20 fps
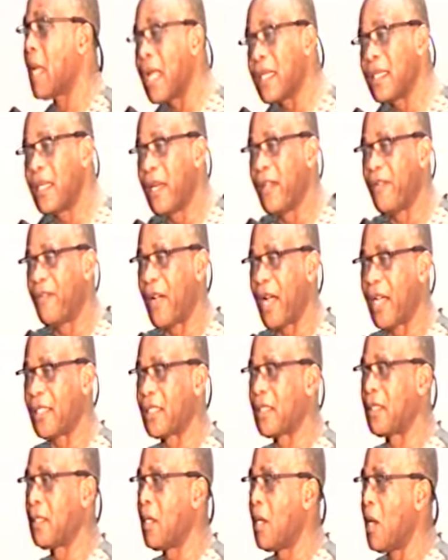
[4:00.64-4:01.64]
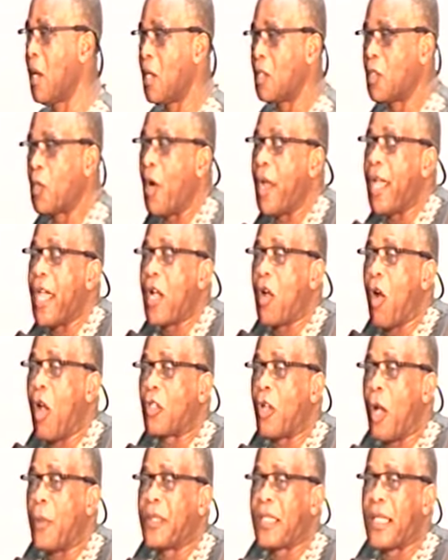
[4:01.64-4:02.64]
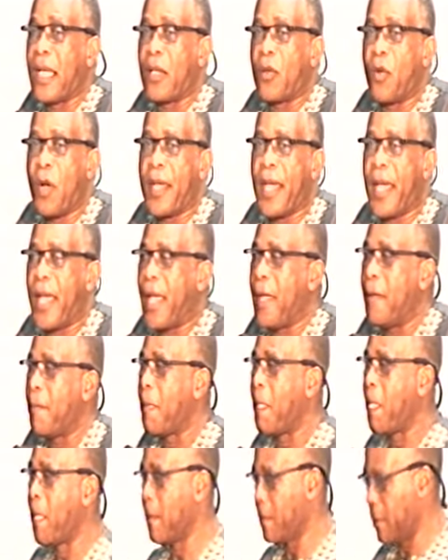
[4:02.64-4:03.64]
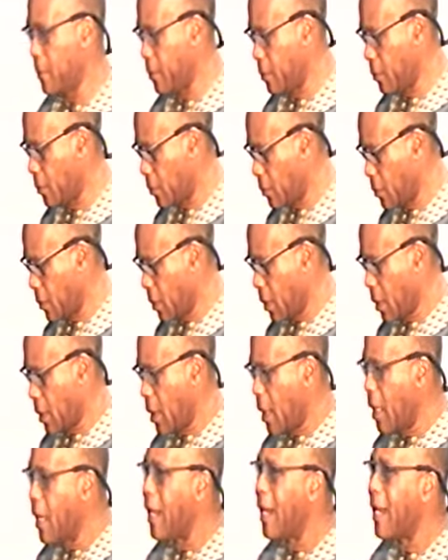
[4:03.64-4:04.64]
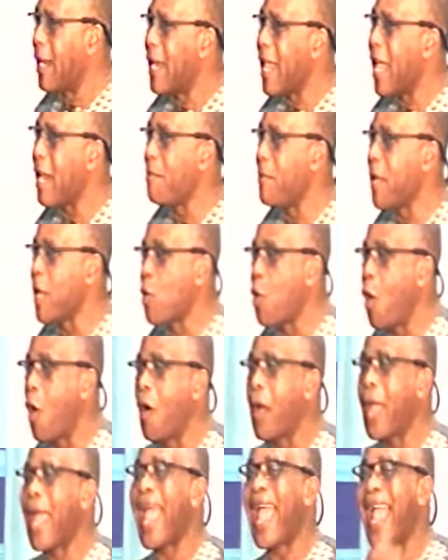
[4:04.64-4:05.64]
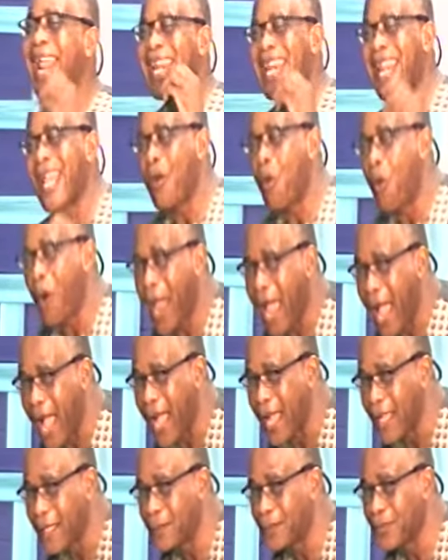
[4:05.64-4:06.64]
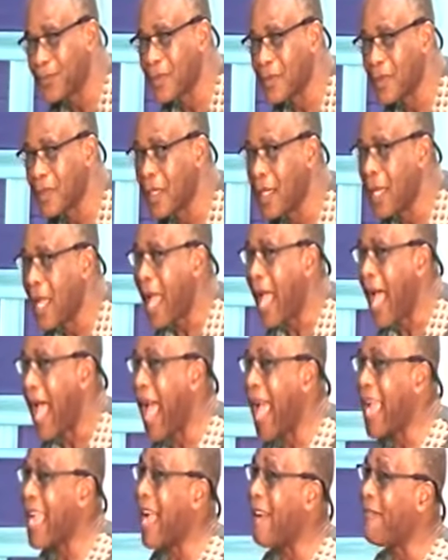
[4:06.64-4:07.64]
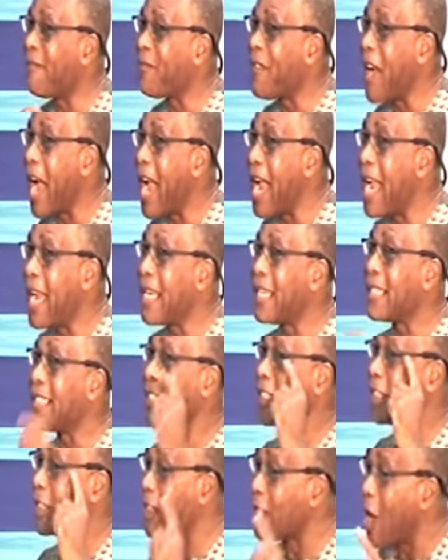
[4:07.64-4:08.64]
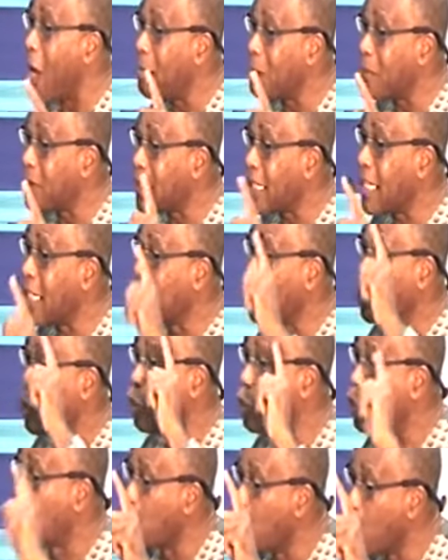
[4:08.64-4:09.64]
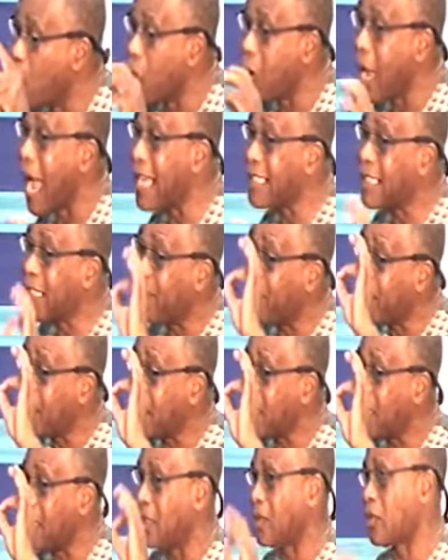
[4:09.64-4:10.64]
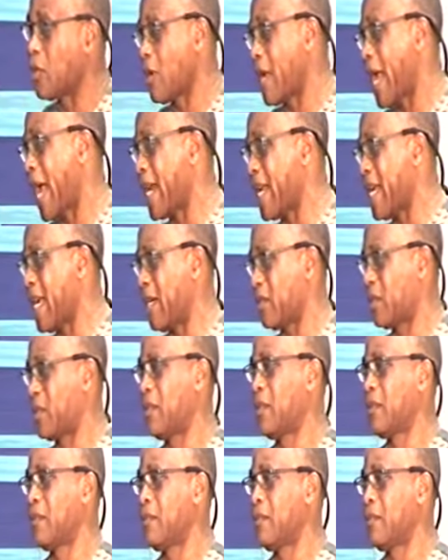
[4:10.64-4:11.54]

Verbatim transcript: and the Levites. So he got up, said, Okay, let me go anywhere I can find something to do, activity to carry out,